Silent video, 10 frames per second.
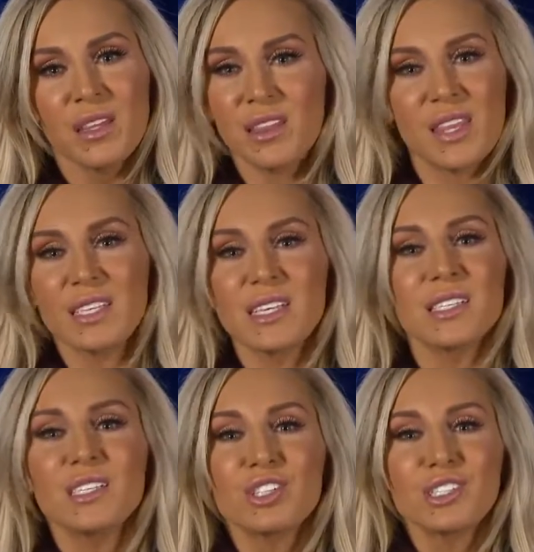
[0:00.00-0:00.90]
That this
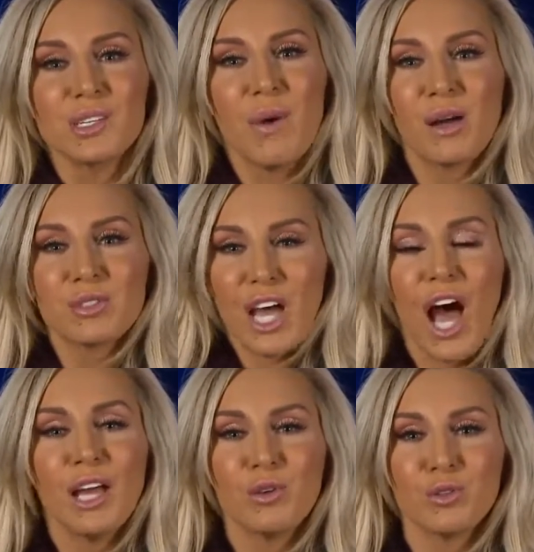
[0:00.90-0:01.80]
isn't just about
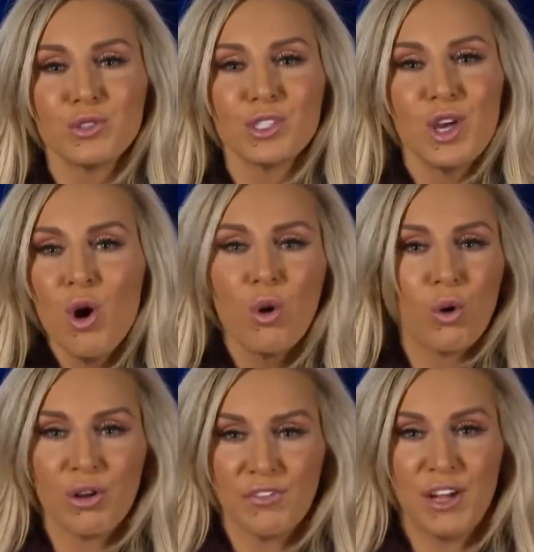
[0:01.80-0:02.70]
titles
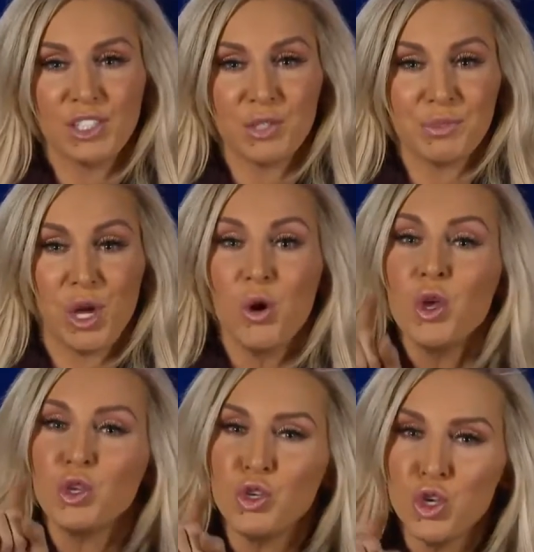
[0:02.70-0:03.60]
or friendships. No,
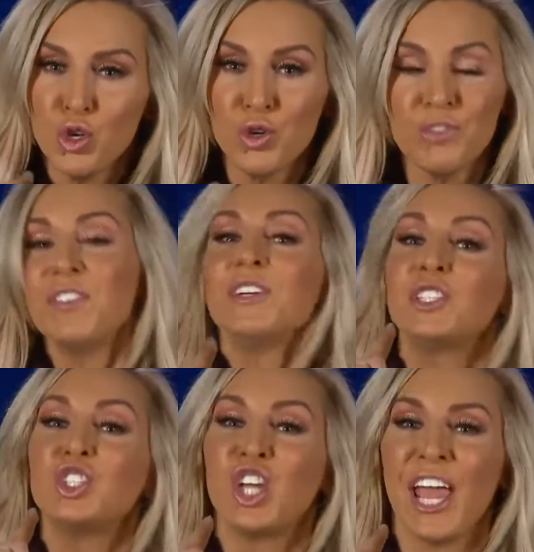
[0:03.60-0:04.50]
you've
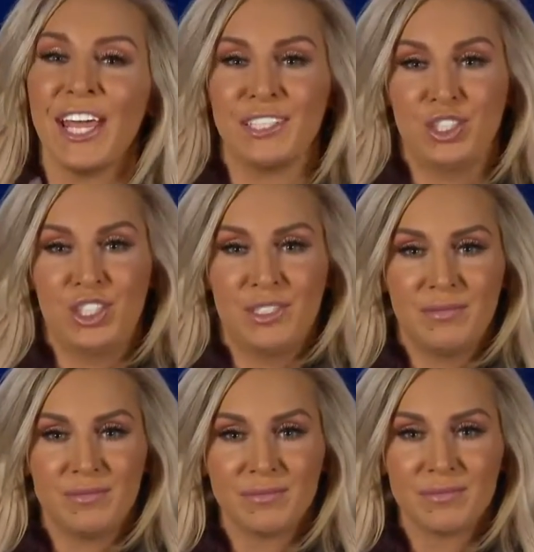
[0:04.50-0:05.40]
changed
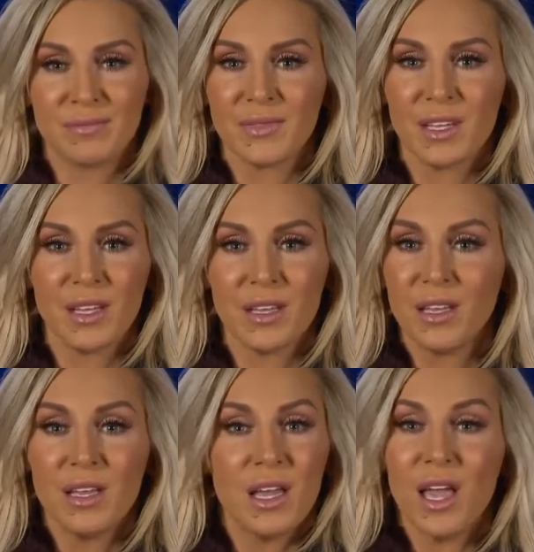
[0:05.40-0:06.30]

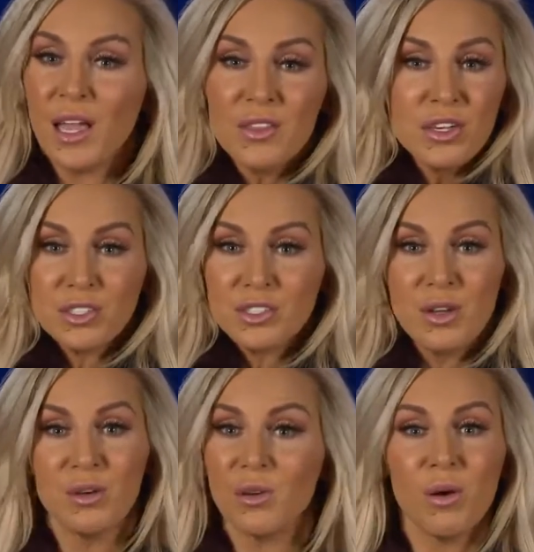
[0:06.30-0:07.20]
and there's
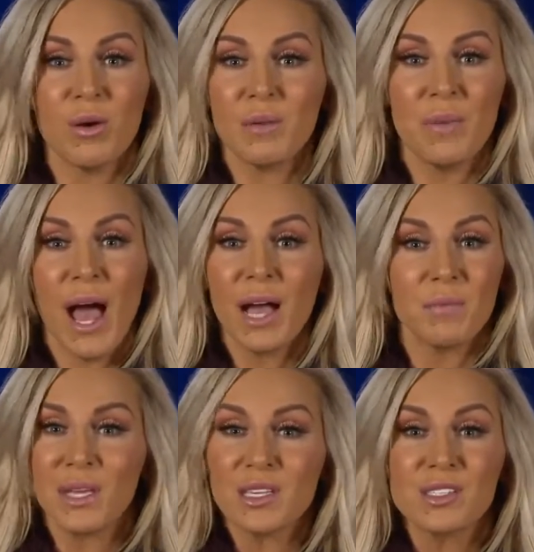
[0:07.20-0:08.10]
no going
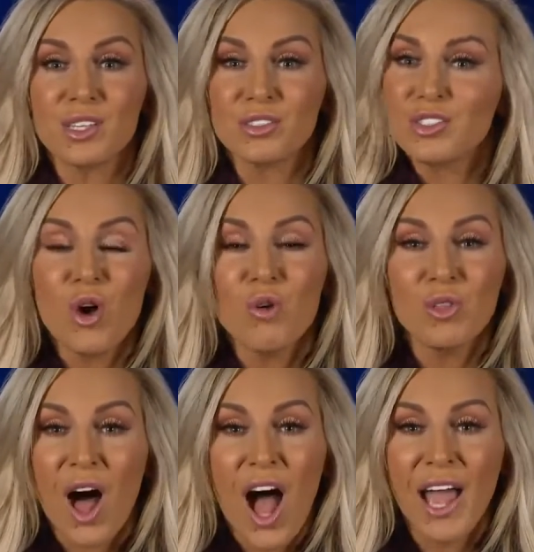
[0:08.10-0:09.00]
back because there's no
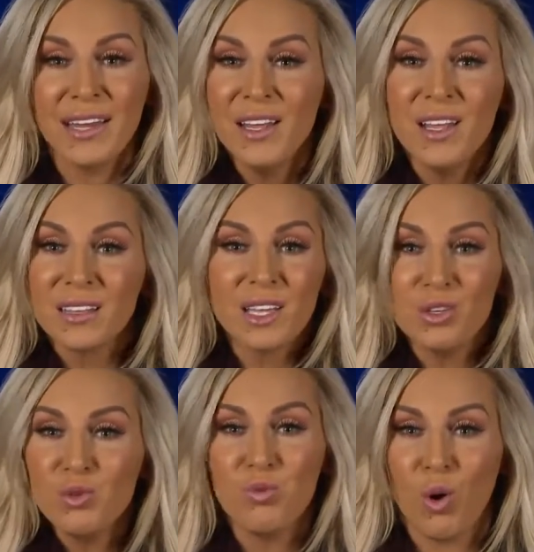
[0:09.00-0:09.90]
line that
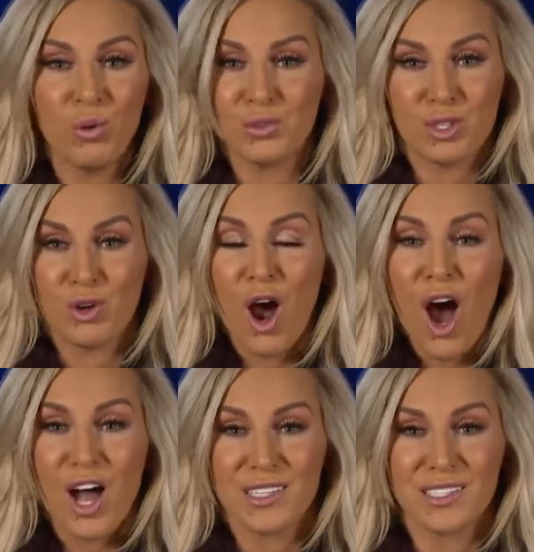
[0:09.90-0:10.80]
you won't
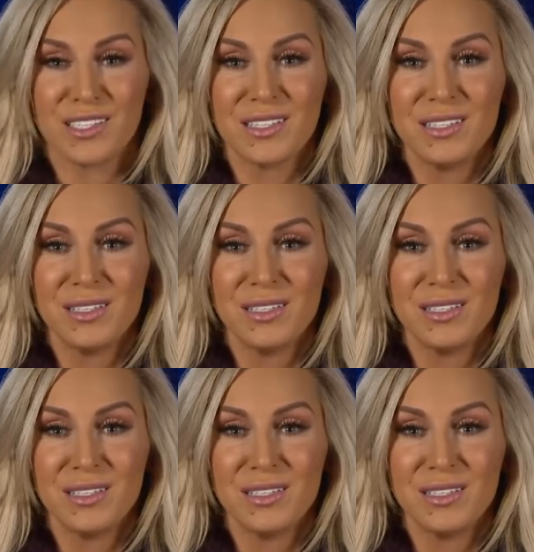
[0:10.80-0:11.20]
cross.